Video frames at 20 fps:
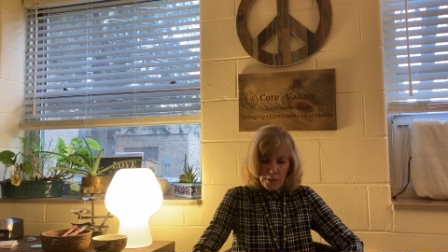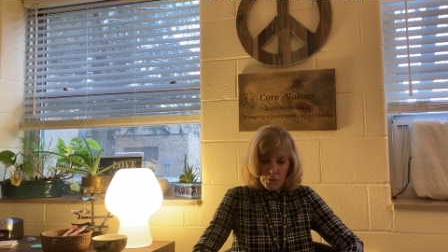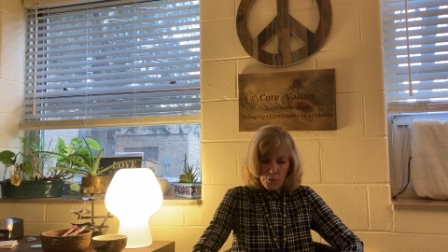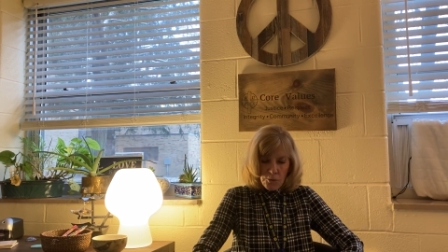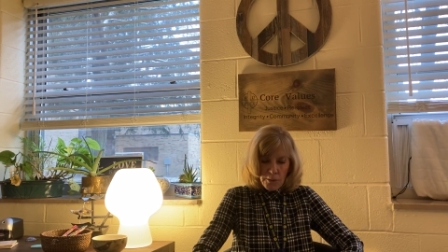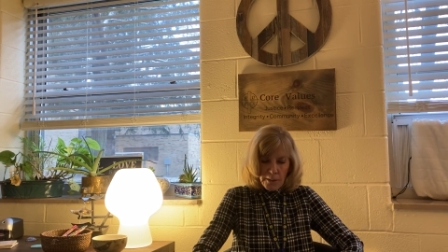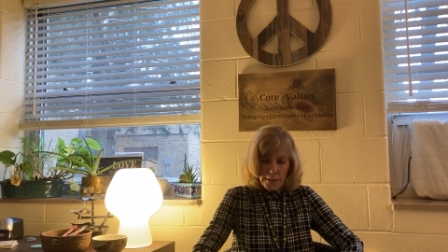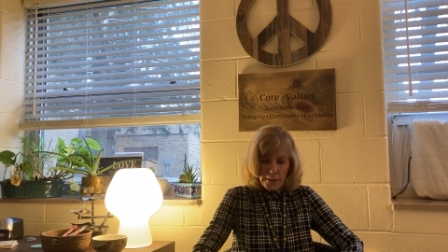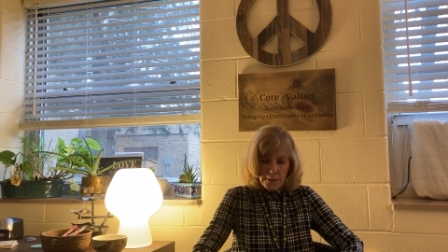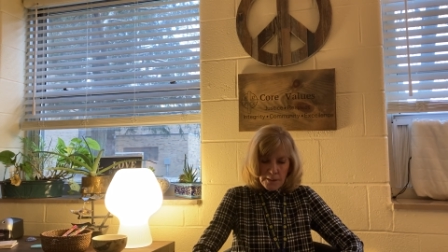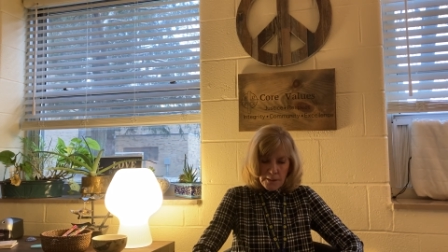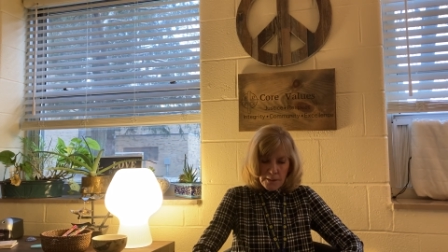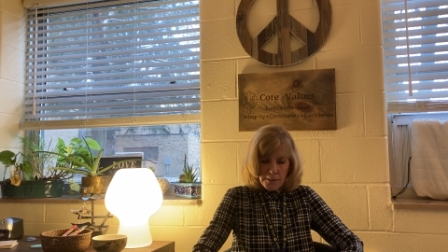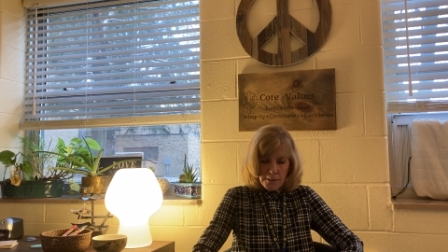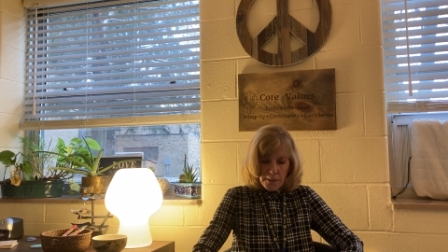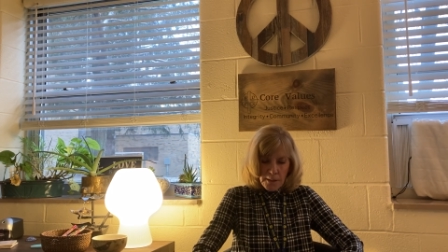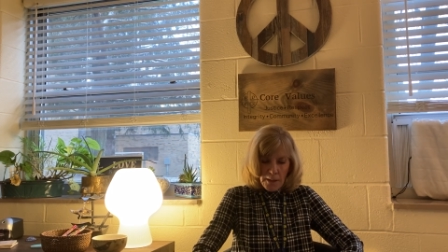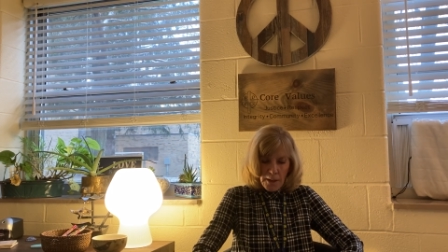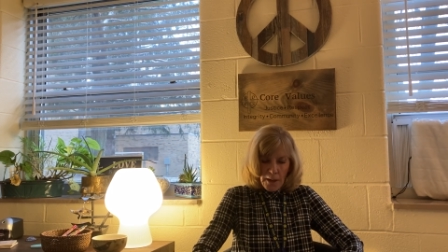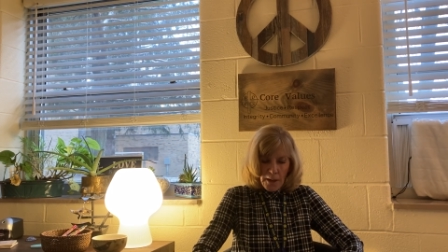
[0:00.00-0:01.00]

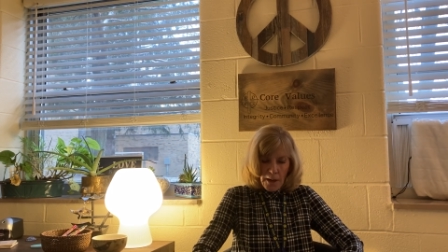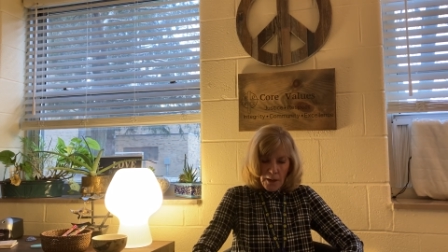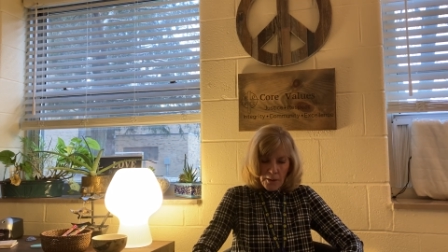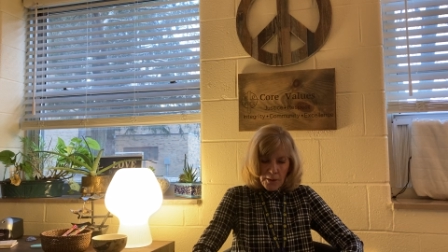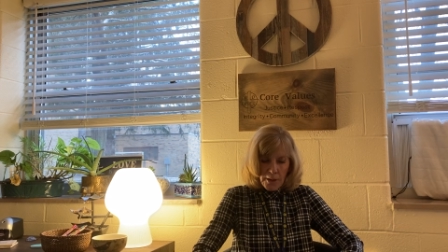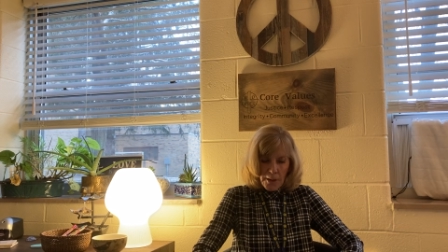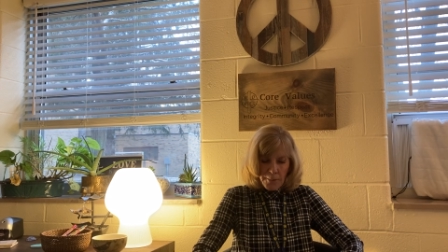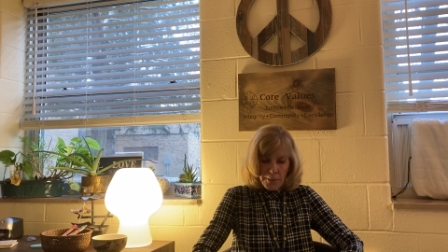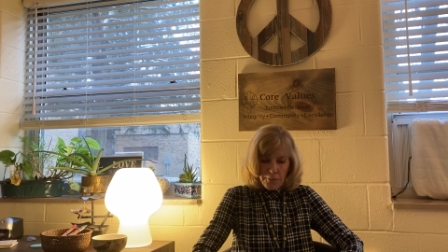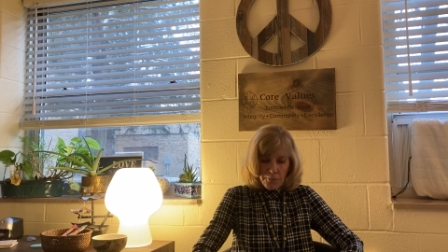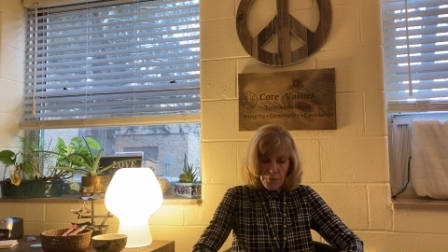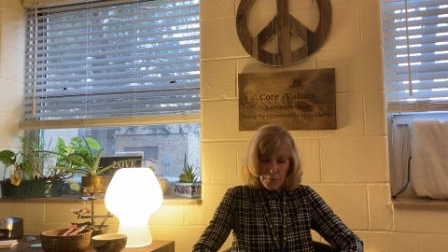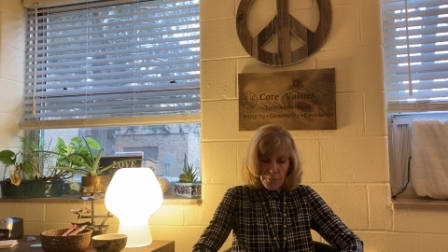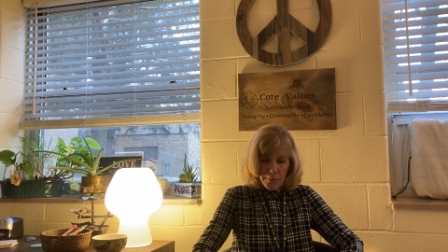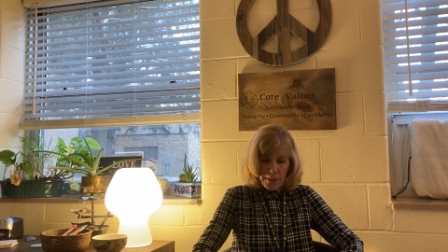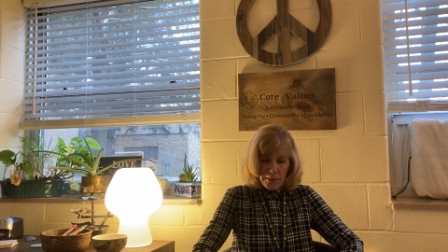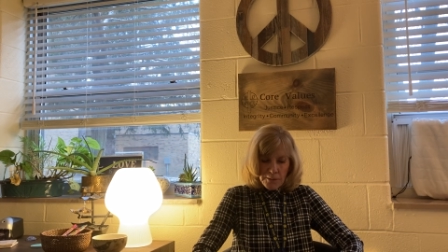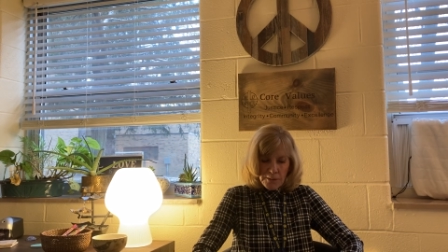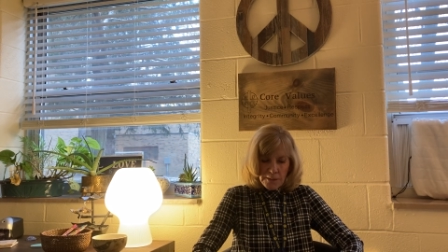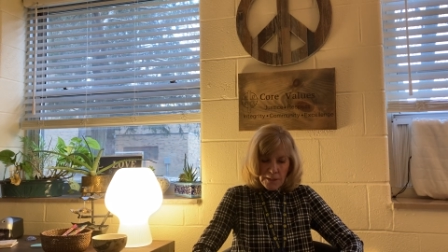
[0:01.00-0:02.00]
noises are coming from
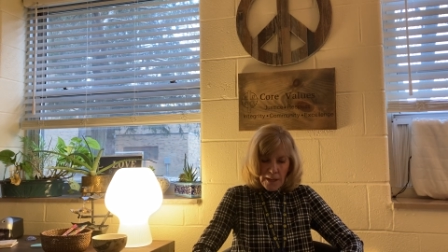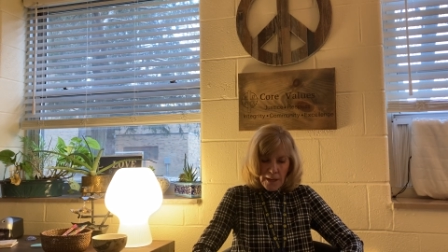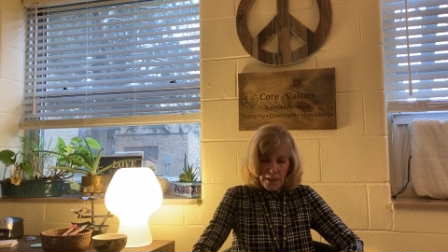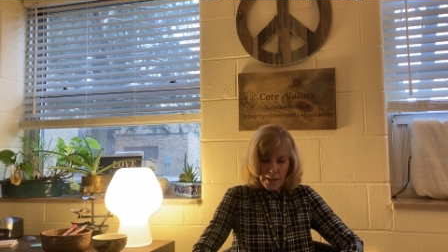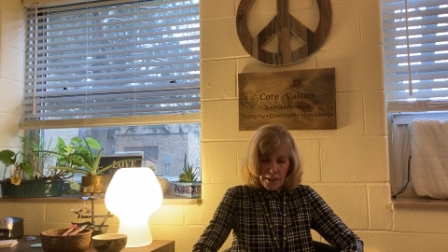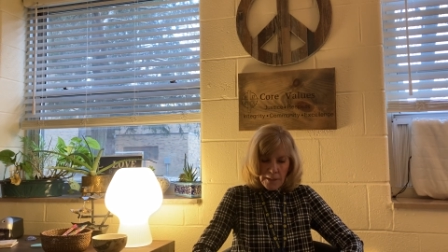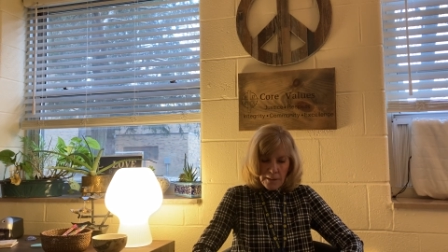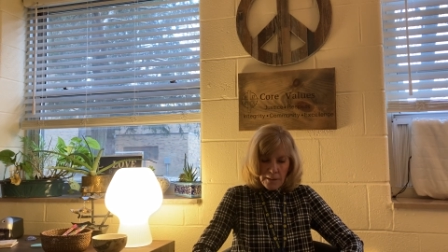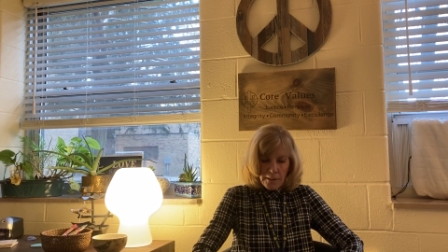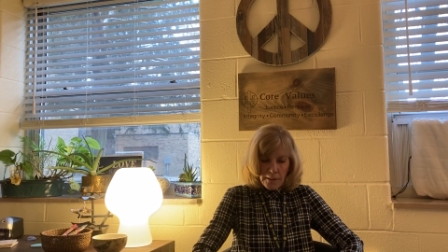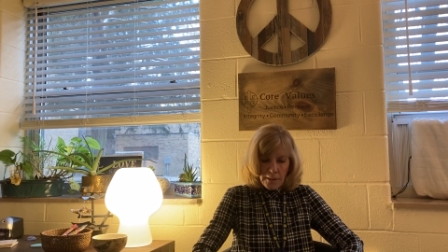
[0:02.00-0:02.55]
outside.